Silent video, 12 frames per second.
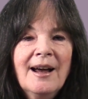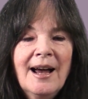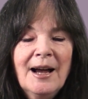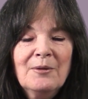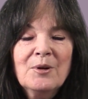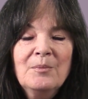
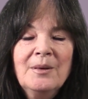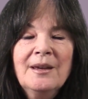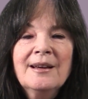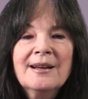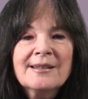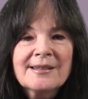I will
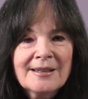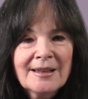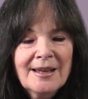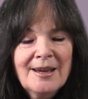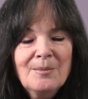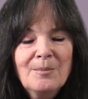be
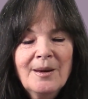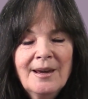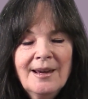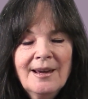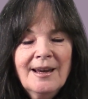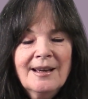asleep
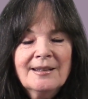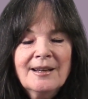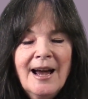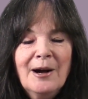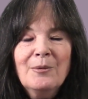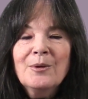and
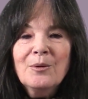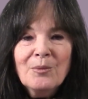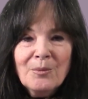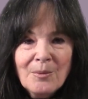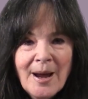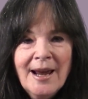I will
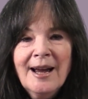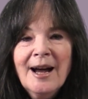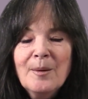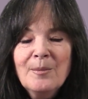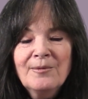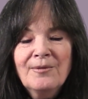wake
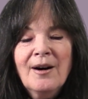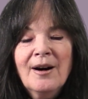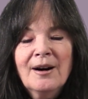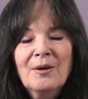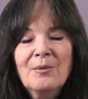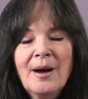up
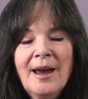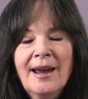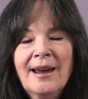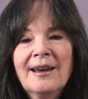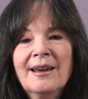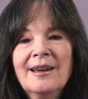far
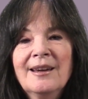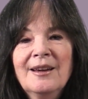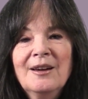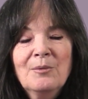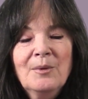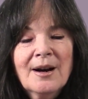away.
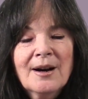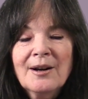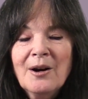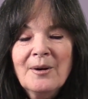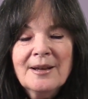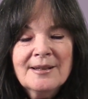We are
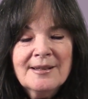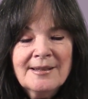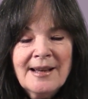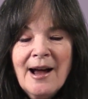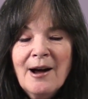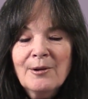going
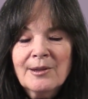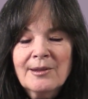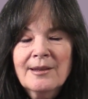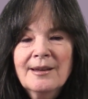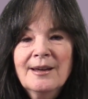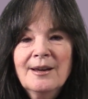
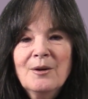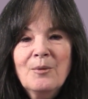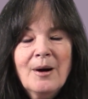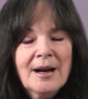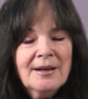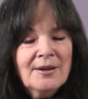south,
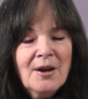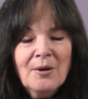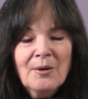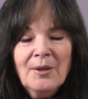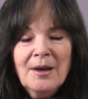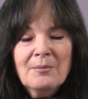where I
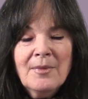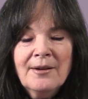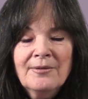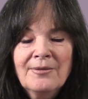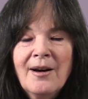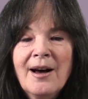know that my
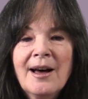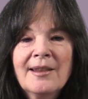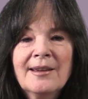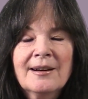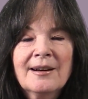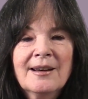
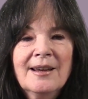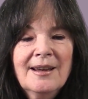father